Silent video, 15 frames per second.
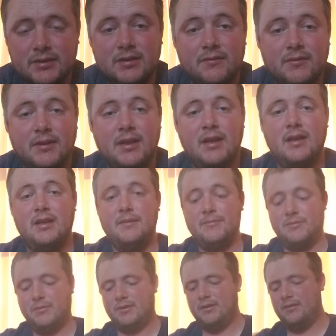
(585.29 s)
of games
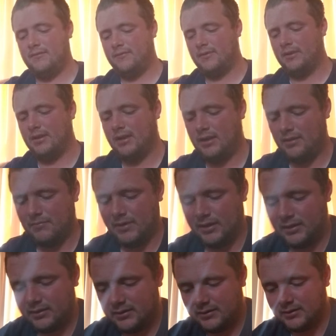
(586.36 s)
with it for the
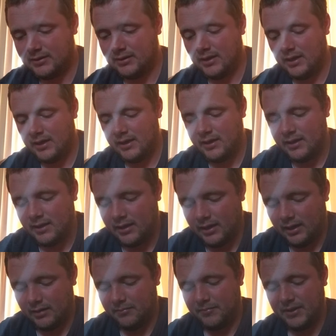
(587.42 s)
$80.
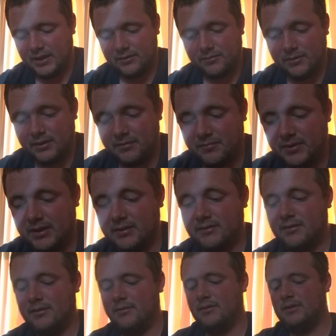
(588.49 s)
PS1 and
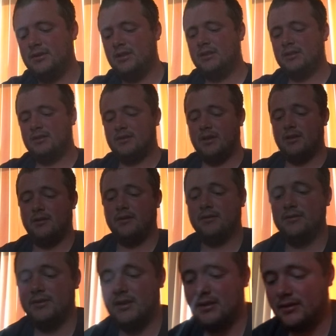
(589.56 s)
PS2, and she just said her
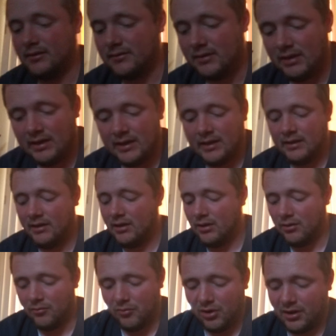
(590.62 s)
son
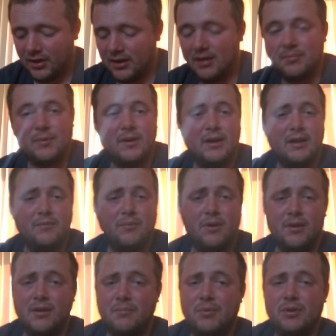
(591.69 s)
wanted to upgrade,
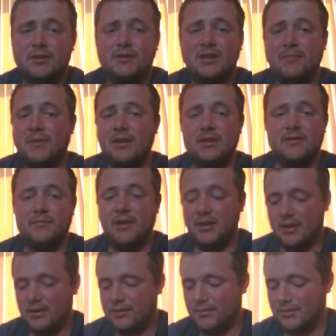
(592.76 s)
wanted to put some of this
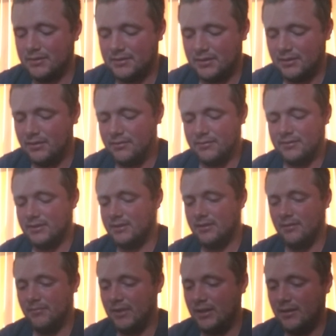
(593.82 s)
money towards the new
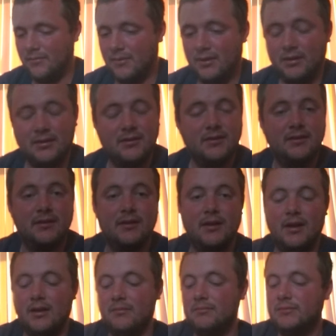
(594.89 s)
system that he wants.
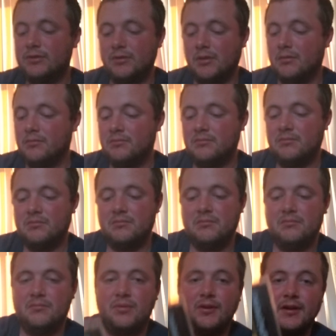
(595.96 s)
So,
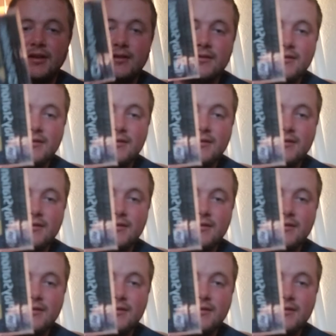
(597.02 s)
pretty